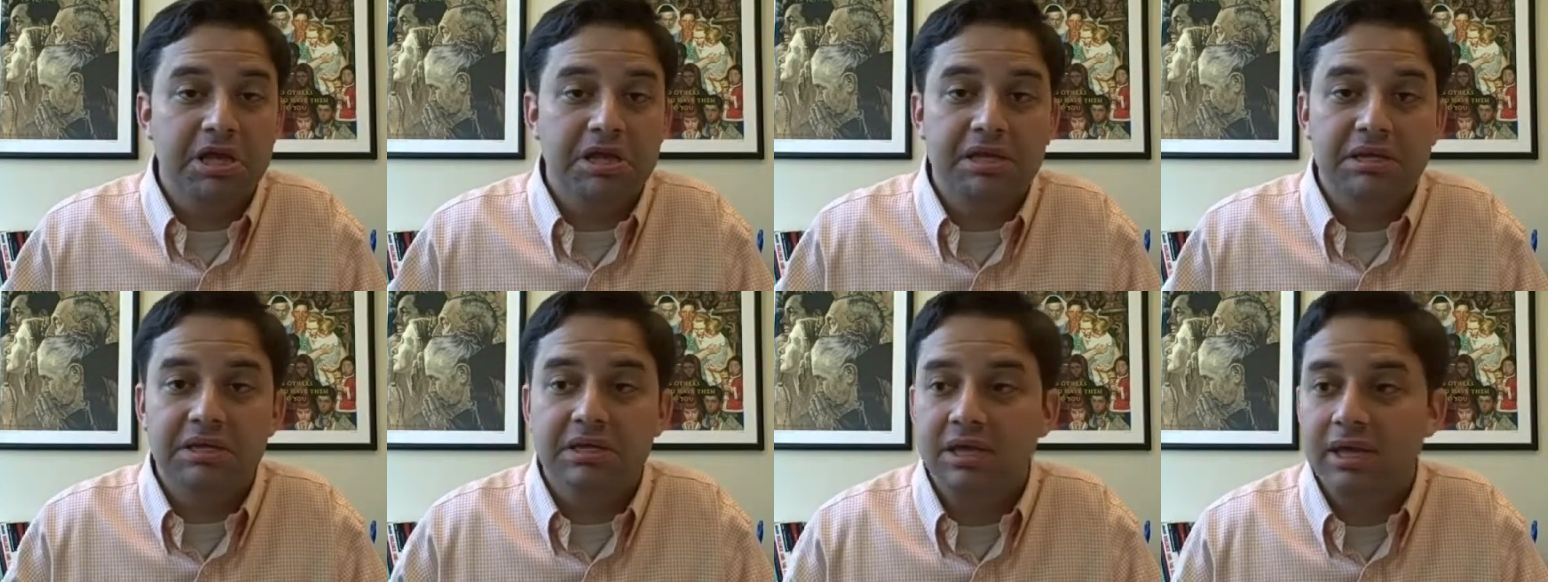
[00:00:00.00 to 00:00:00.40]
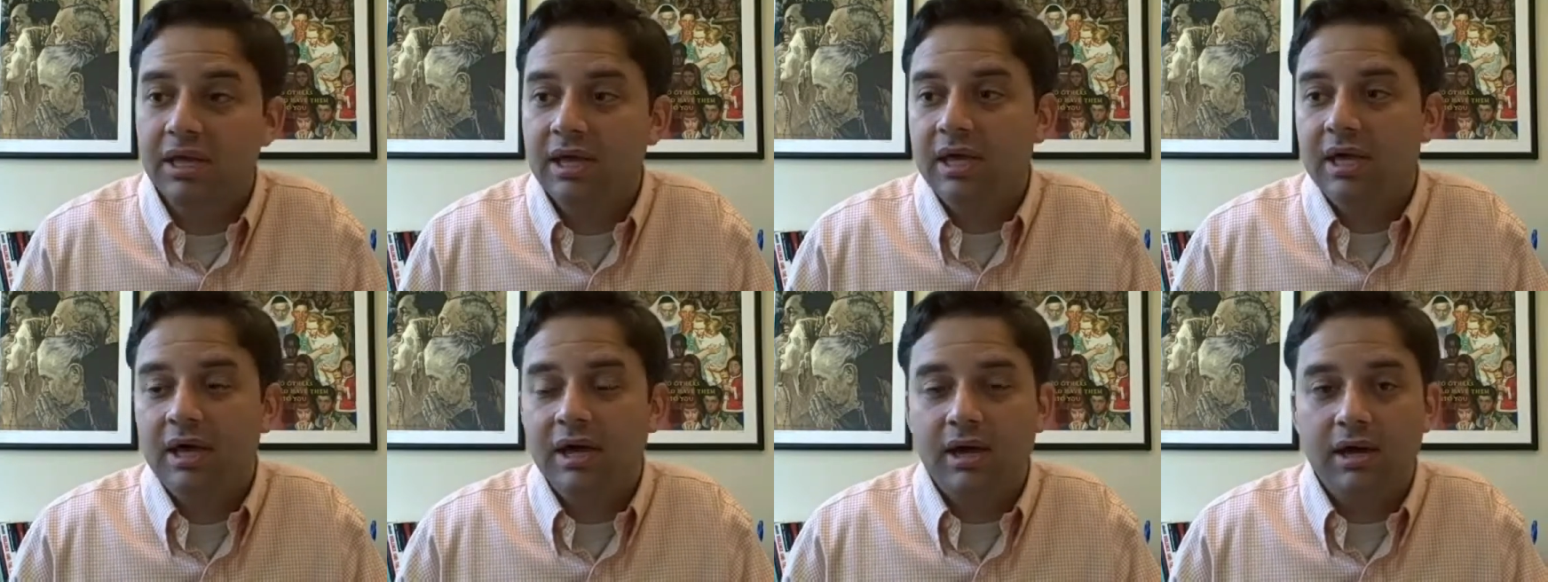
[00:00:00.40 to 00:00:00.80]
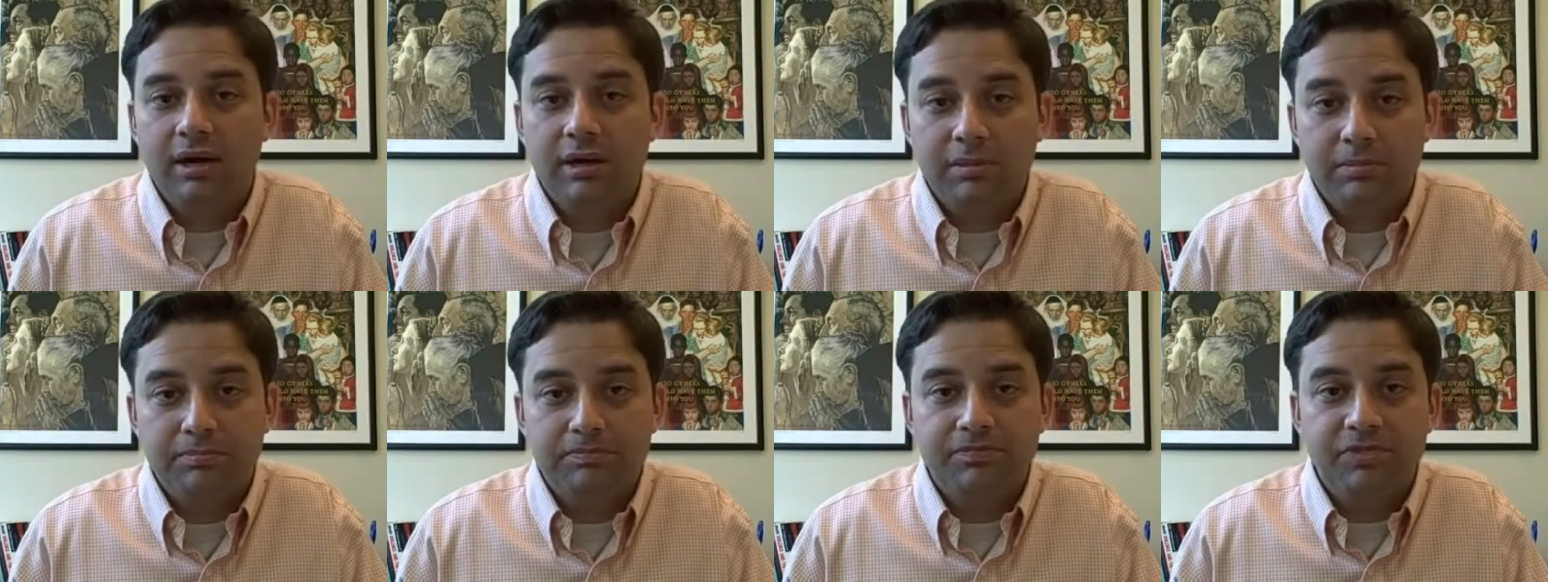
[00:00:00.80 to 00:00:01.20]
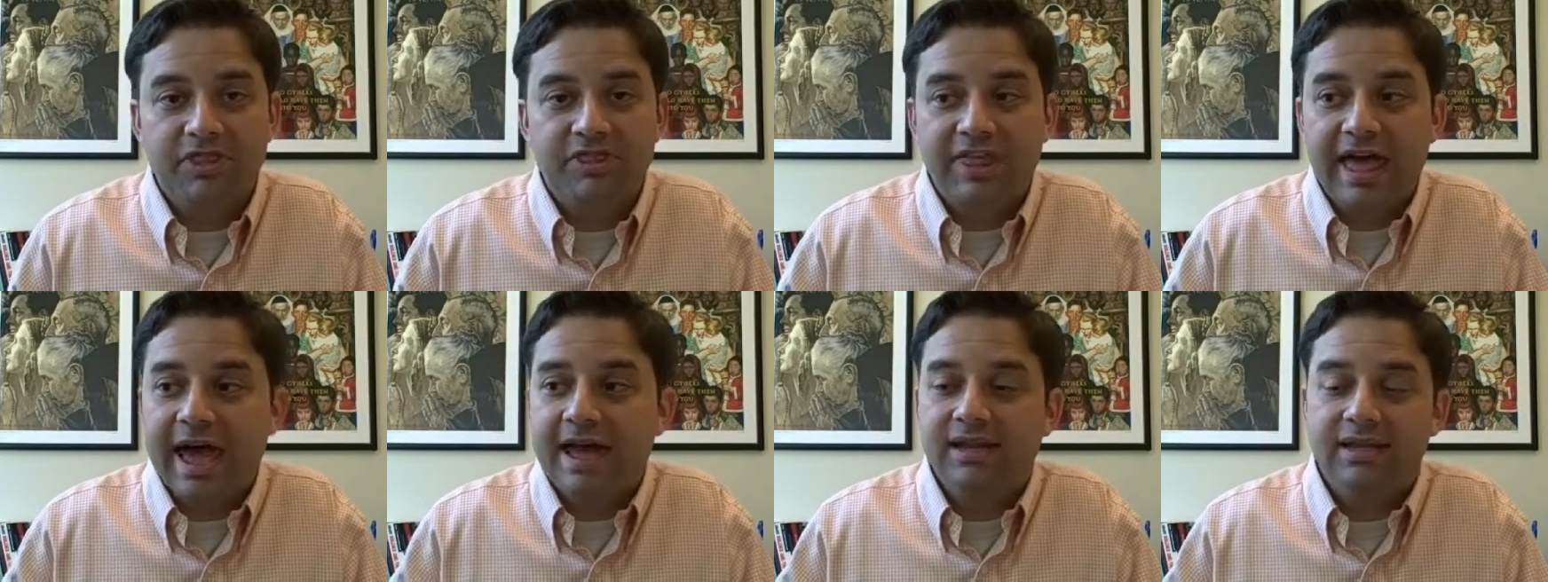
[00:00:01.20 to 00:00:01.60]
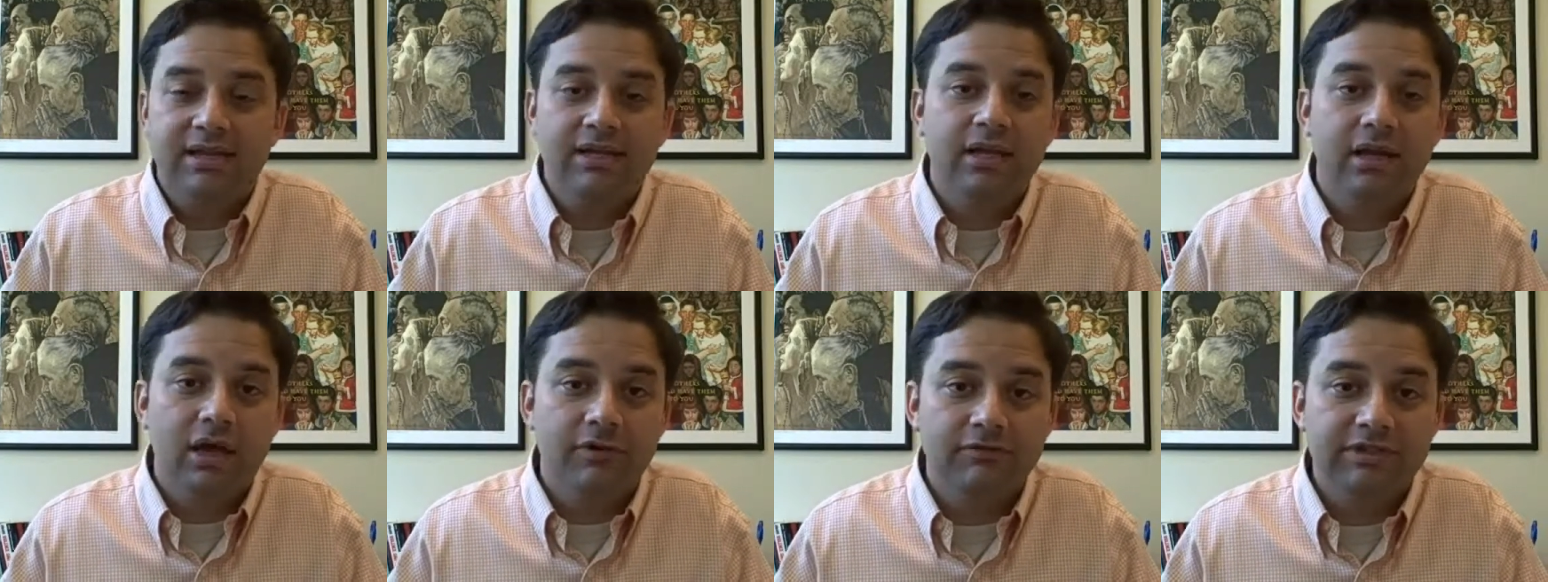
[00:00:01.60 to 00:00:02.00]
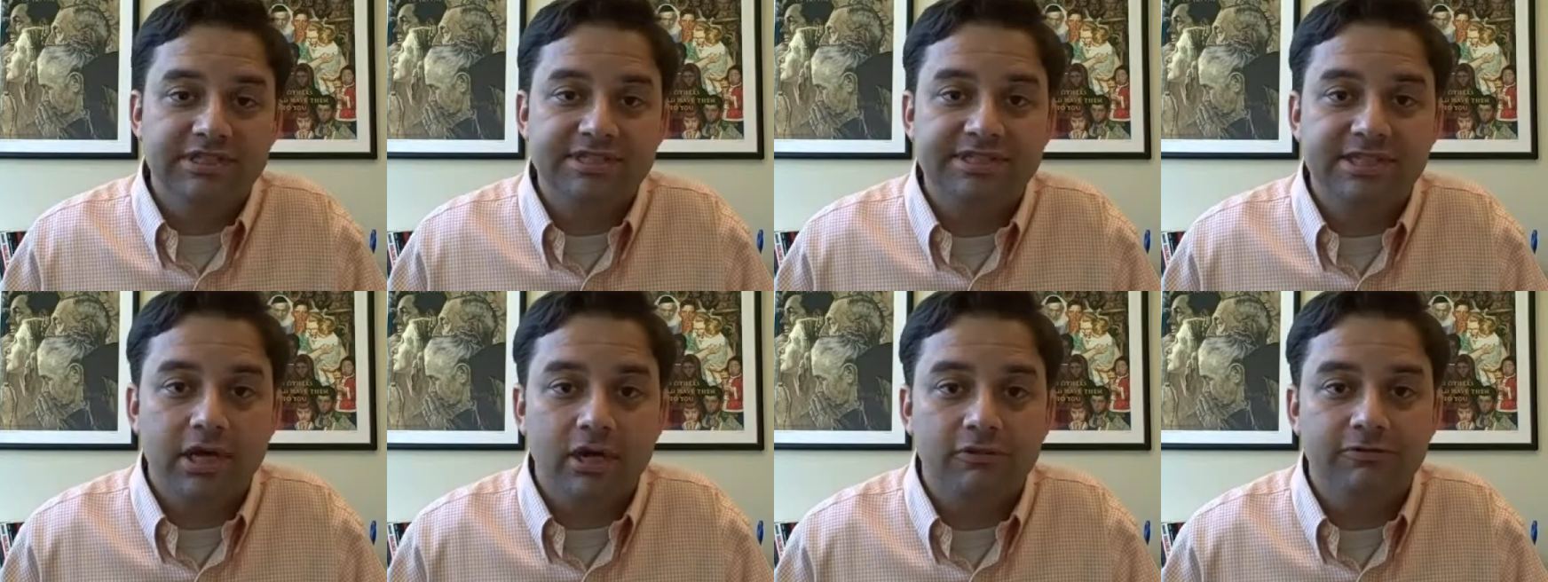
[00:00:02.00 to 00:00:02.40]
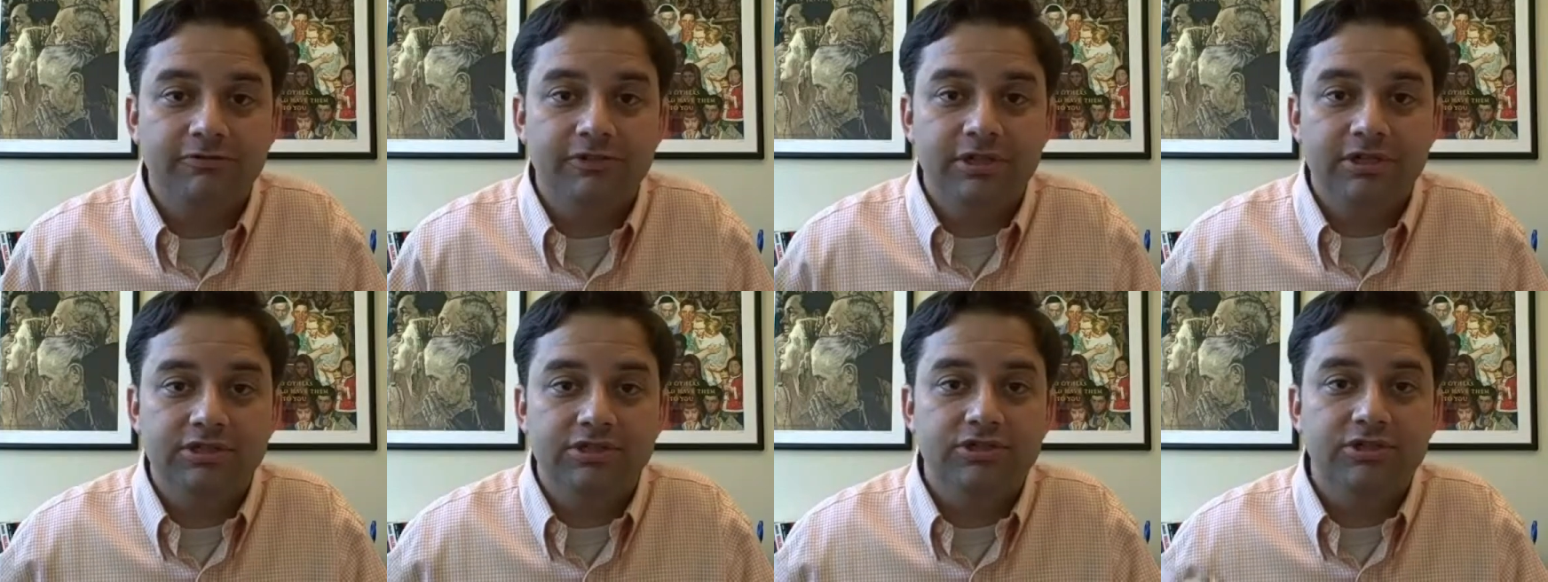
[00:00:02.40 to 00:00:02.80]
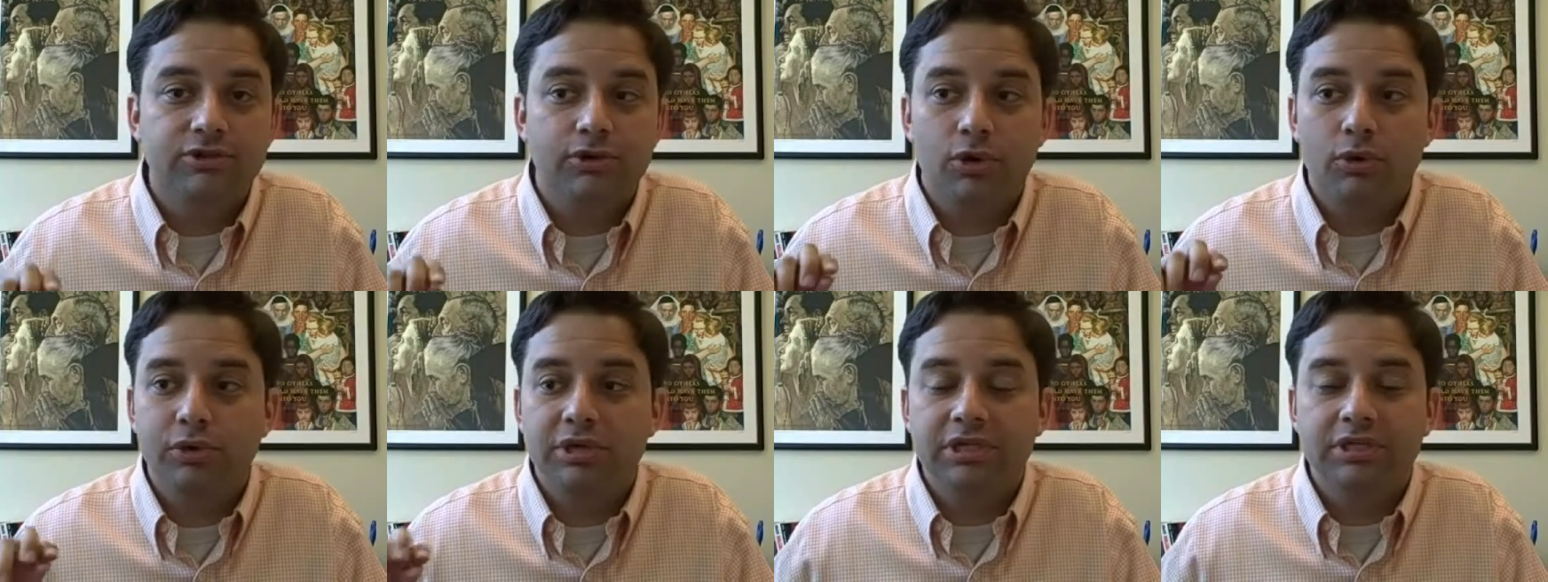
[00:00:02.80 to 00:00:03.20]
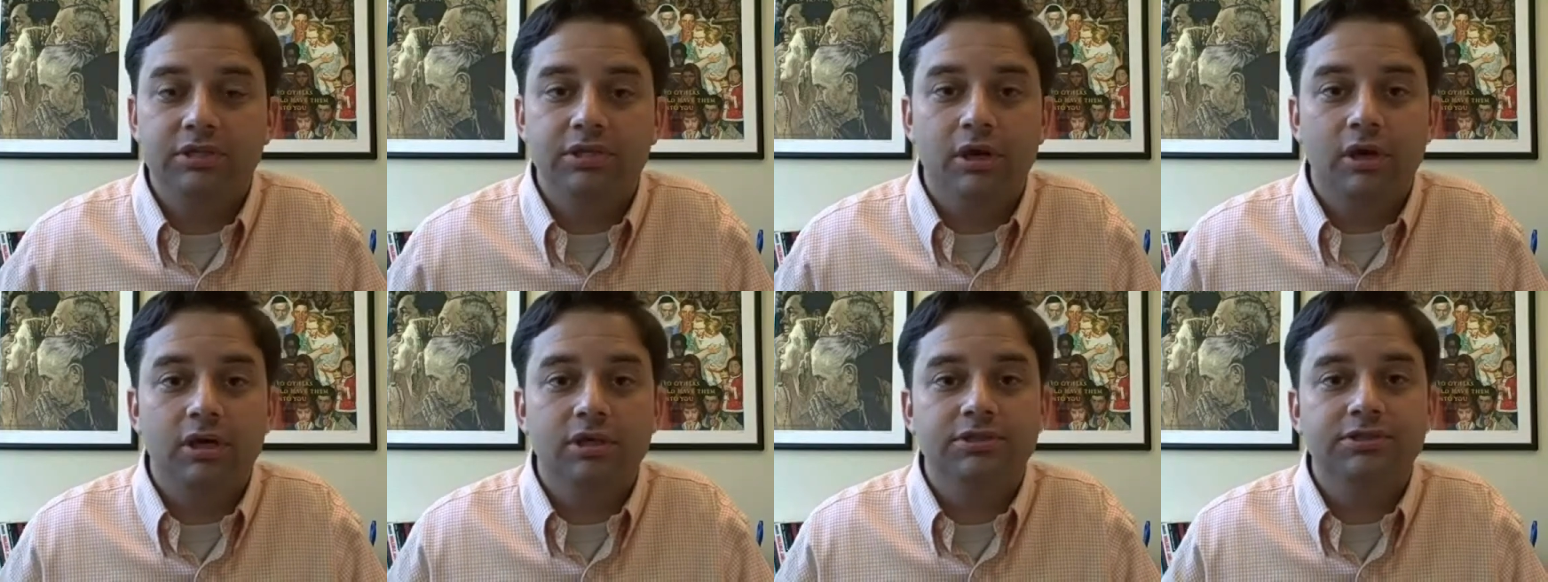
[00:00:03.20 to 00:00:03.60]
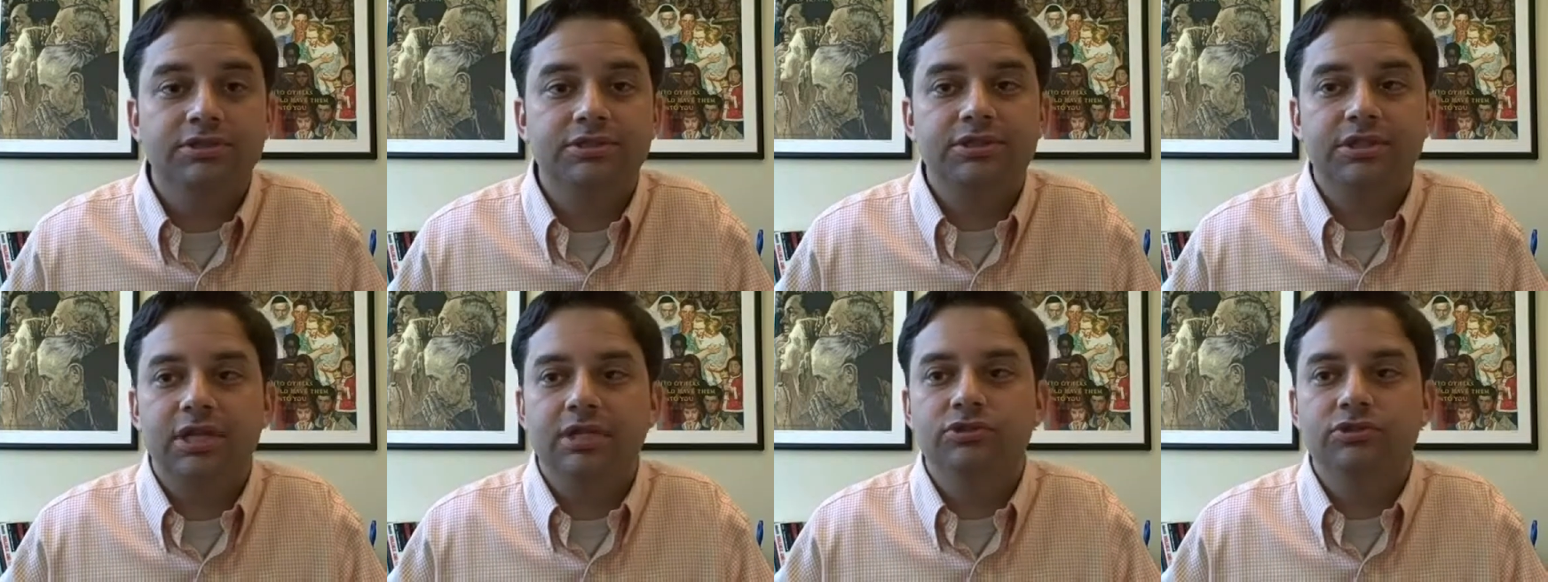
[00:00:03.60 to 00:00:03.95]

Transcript: And that in and of itself is throwing darts.